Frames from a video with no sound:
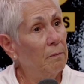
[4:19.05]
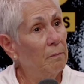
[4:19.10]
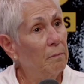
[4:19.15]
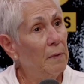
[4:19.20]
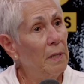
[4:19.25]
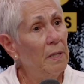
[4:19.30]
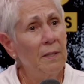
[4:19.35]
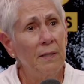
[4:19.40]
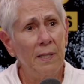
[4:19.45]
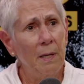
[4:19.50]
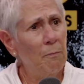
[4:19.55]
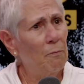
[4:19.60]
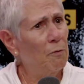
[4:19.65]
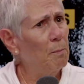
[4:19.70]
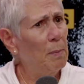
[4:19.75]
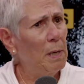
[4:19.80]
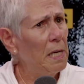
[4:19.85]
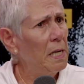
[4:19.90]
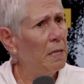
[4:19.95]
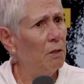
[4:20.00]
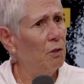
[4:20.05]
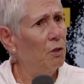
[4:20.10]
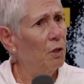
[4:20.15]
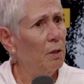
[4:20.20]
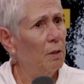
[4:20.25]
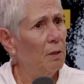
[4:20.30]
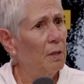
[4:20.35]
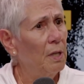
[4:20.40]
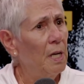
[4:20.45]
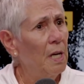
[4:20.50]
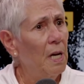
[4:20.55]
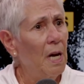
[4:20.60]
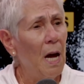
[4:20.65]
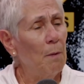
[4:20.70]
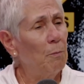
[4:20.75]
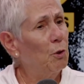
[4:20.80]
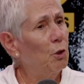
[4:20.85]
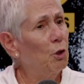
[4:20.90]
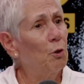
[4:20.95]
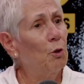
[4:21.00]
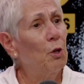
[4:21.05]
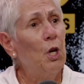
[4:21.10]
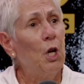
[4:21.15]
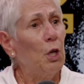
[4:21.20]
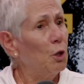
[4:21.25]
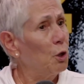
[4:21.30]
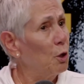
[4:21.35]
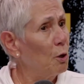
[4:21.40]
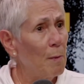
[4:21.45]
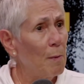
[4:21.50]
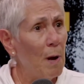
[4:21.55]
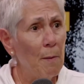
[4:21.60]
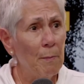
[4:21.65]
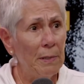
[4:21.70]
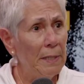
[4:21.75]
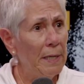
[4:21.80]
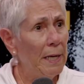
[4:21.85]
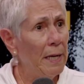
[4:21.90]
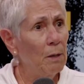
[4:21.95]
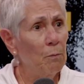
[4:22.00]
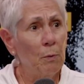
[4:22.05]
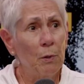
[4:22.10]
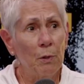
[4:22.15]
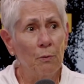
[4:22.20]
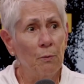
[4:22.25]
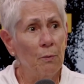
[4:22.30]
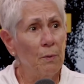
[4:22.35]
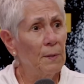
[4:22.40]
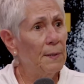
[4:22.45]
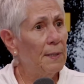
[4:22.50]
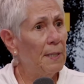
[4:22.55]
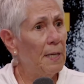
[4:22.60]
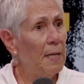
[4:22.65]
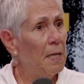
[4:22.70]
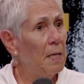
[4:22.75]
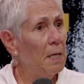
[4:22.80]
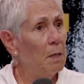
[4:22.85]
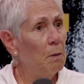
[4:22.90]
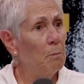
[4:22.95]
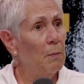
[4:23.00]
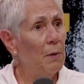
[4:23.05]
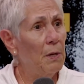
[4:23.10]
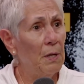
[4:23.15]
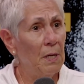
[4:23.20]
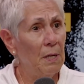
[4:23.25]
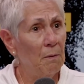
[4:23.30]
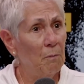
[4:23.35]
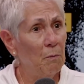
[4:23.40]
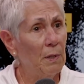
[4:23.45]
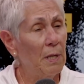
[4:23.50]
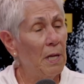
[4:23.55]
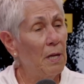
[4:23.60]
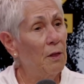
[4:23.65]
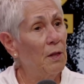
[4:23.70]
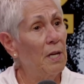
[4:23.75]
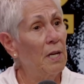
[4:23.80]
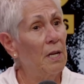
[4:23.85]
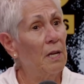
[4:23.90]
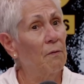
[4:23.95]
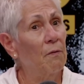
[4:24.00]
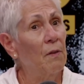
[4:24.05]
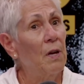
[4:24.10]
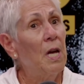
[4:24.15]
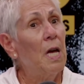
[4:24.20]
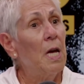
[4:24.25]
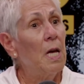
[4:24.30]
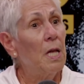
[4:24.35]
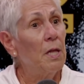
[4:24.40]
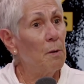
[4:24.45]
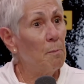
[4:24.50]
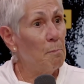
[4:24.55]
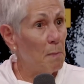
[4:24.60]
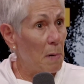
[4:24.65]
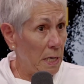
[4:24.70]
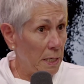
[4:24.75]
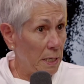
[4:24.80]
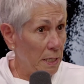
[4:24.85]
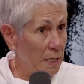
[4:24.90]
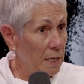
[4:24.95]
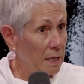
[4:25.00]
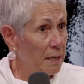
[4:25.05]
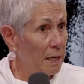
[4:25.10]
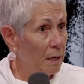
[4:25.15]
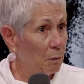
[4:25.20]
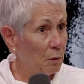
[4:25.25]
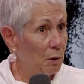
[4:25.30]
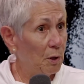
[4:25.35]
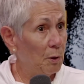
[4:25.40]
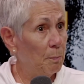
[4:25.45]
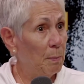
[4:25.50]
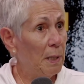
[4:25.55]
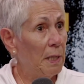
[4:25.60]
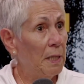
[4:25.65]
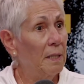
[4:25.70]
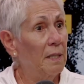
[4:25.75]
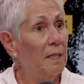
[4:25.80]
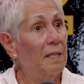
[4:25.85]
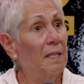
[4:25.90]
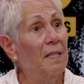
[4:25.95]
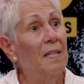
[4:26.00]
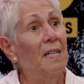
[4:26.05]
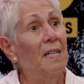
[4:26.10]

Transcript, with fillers: And the same for Paige. For sure. I'm sure your mom and dad went through the same thing when yeah. they think of the money that was spent, mm-hmm.